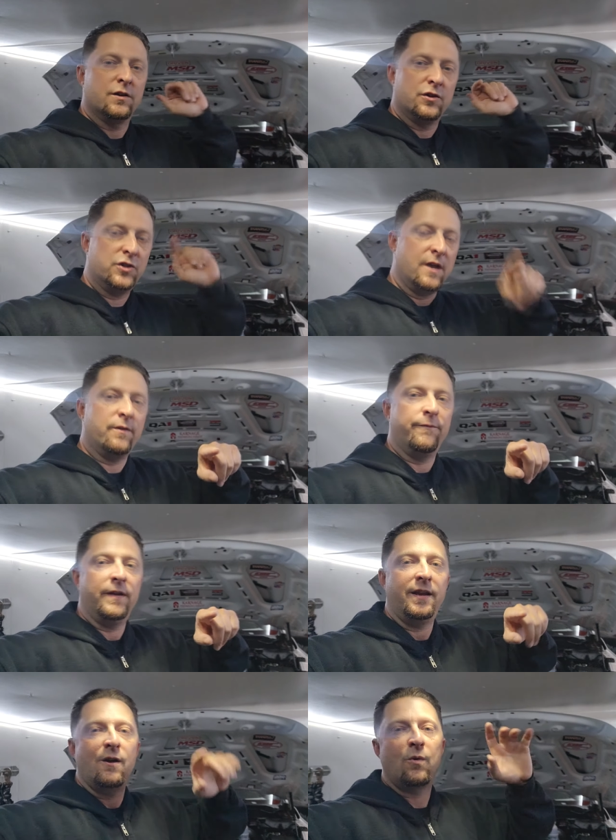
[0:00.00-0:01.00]
share the
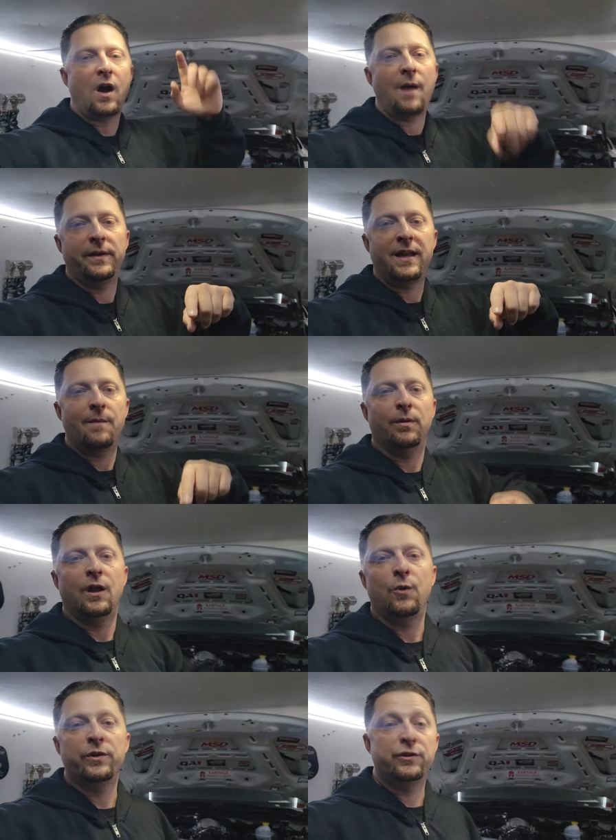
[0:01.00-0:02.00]
video, comment down
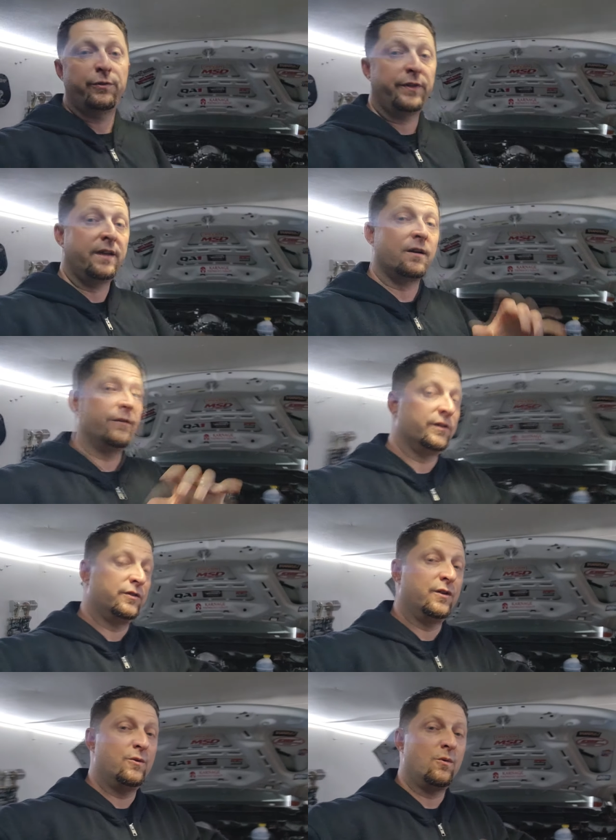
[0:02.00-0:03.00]
below what you think of
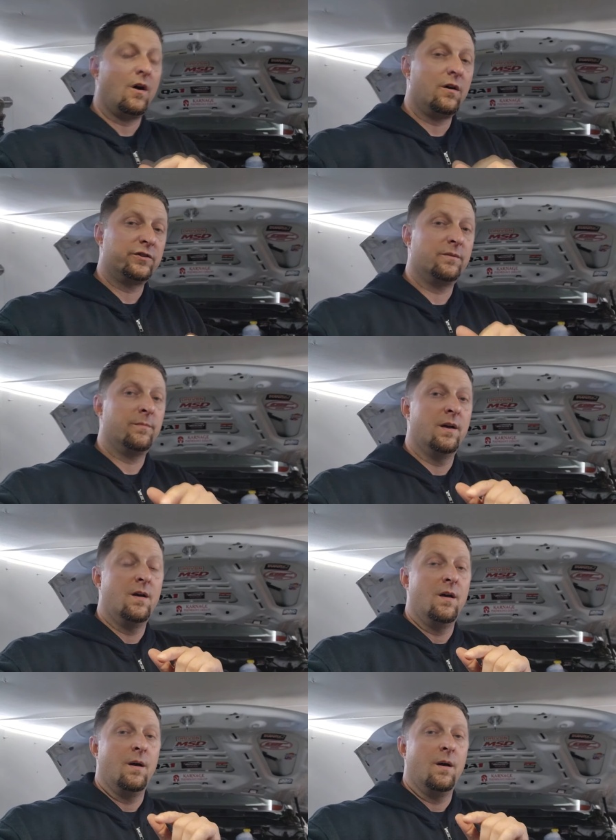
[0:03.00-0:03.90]
this new awesome